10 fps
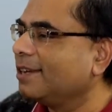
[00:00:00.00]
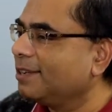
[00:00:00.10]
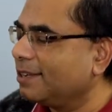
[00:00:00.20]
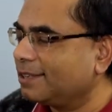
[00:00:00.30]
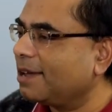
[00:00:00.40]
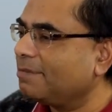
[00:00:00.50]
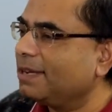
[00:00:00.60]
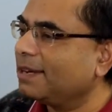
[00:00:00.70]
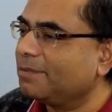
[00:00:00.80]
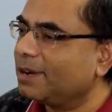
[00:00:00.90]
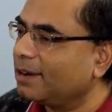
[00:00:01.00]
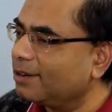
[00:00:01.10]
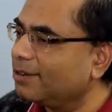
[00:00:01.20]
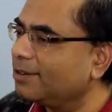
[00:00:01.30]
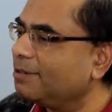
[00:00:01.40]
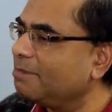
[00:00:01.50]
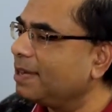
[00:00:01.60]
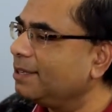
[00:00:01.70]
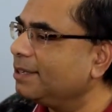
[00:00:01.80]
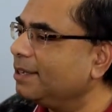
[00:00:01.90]
Does that mean I'm not a good
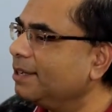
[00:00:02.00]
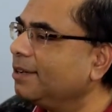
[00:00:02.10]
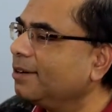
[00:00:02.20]
mentee,